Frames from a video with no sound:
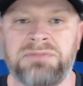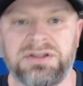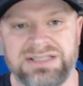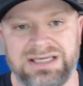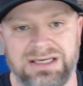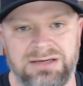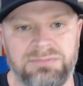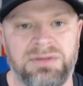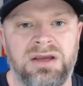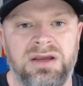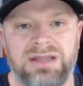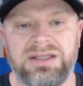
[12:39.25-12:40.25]
team
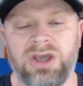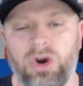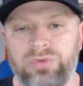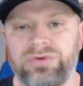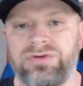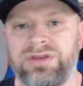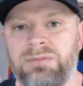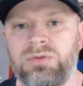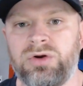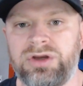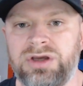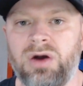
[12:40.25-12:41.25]
and the owner that I'm
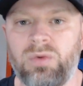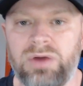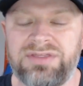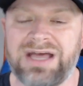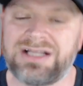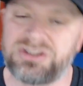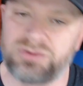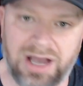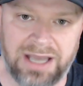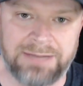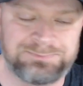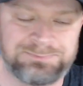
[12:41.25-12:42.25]
going to go with. That's
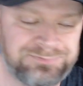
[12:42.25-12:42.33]
right,